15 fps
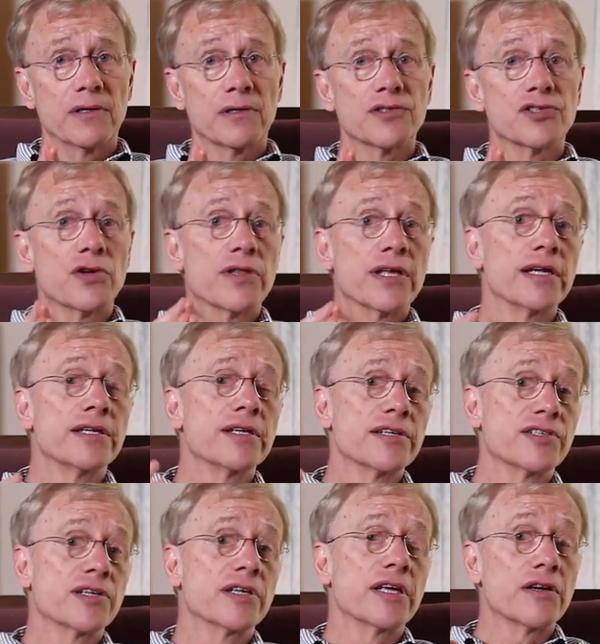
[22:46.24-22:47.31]
so that it
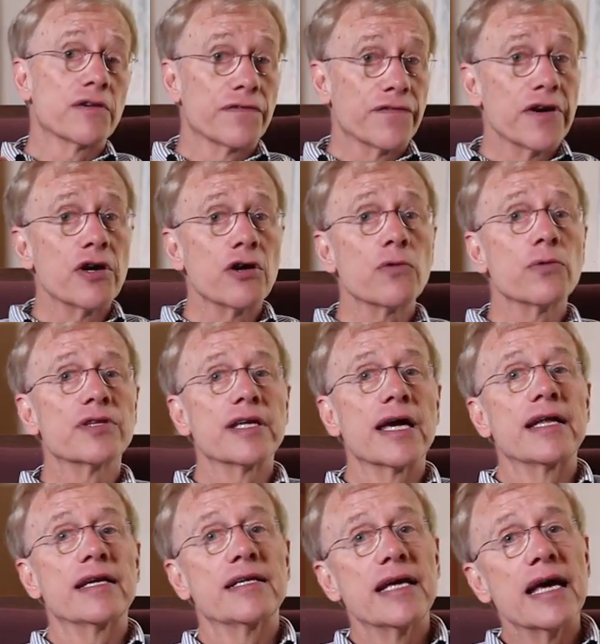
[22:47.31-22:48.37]
doesn't interfere with
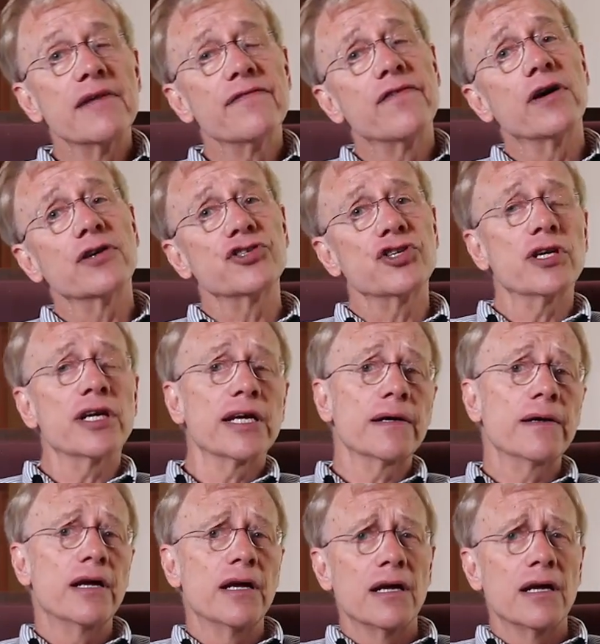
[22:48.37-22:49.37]
day-to-day functioning